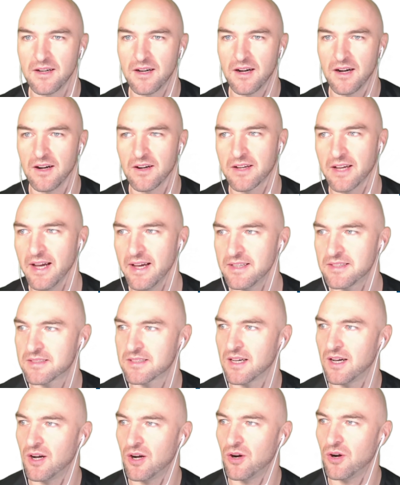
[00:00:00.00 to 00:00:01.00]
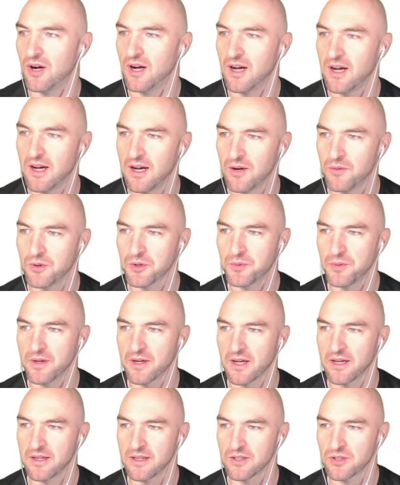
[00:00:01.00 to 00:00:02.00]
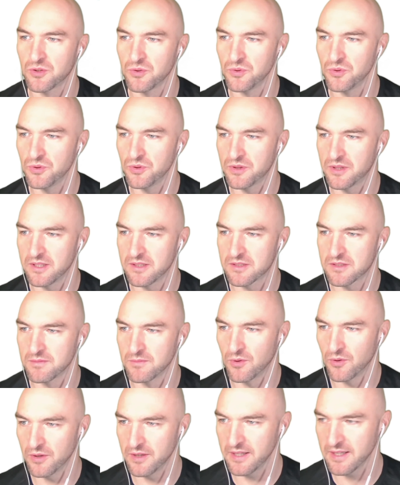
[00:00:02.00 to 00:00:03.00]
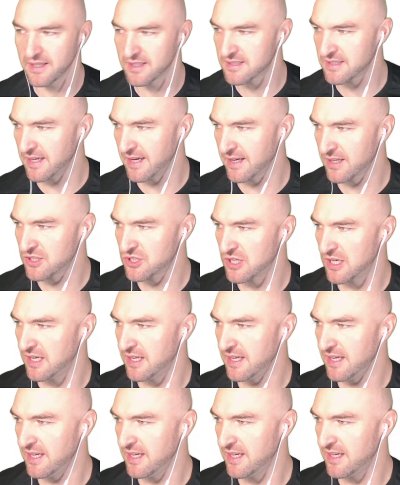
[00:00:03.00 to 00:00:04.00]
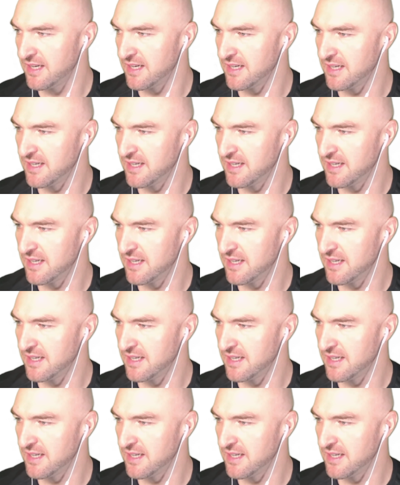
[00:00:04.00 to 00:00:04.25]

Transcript: Okay, so what we're gonna do this morning is actually,